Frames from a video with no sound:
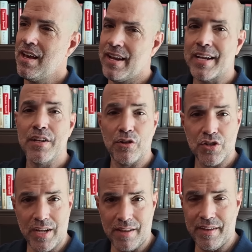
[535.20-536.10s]
And I can
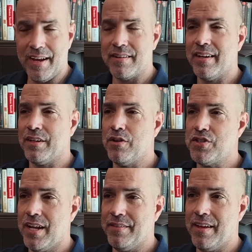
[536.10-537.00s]
understand that. I can
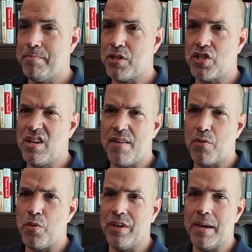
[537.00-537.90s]
understand that. But she
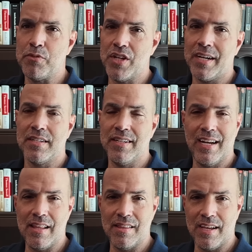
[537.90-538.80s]
never really objected to
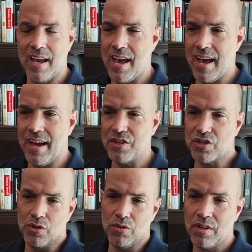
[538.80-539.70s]
anything I had,
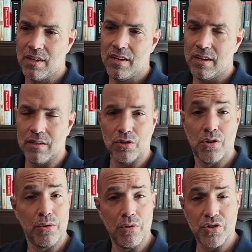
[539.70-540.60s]
so you know,
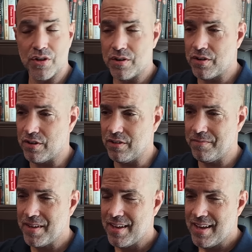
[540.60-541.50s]
kudos to her.
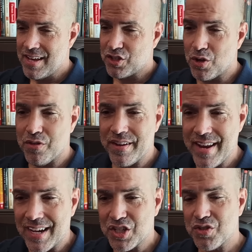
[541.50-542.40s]
So the
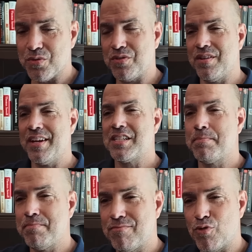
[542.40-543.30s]
next next
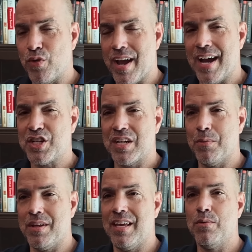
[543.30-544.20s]
reaction I
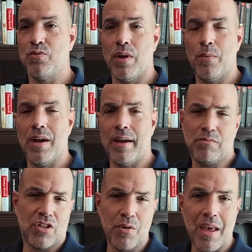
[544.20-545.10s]
would get was when I, went, I
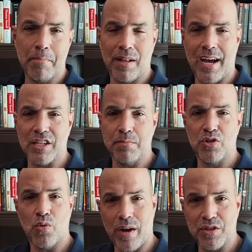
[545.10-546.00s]
donate plasma
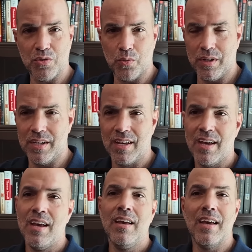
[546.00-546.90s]
twice a week
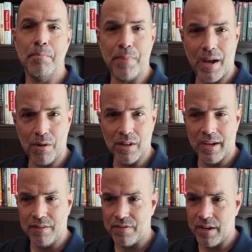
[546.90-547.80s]
at
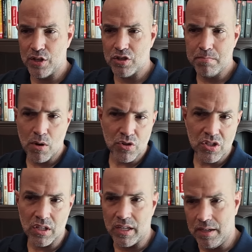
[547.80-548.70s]
BioLife, and it's
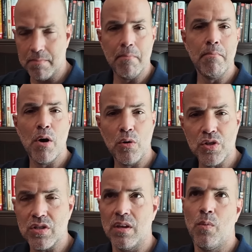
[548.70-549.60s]
mostly
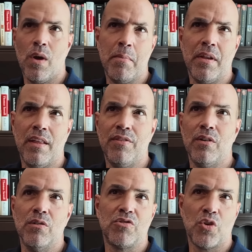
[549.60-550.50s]
mostly women in
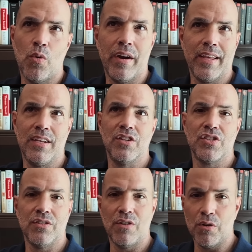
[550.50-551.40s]
their 20s
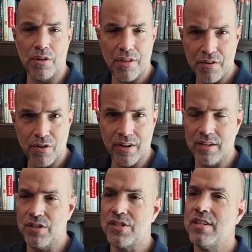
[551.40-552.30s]
and early
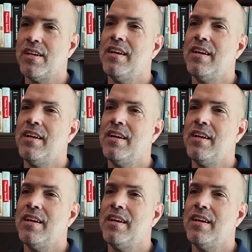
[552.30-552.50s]
30s.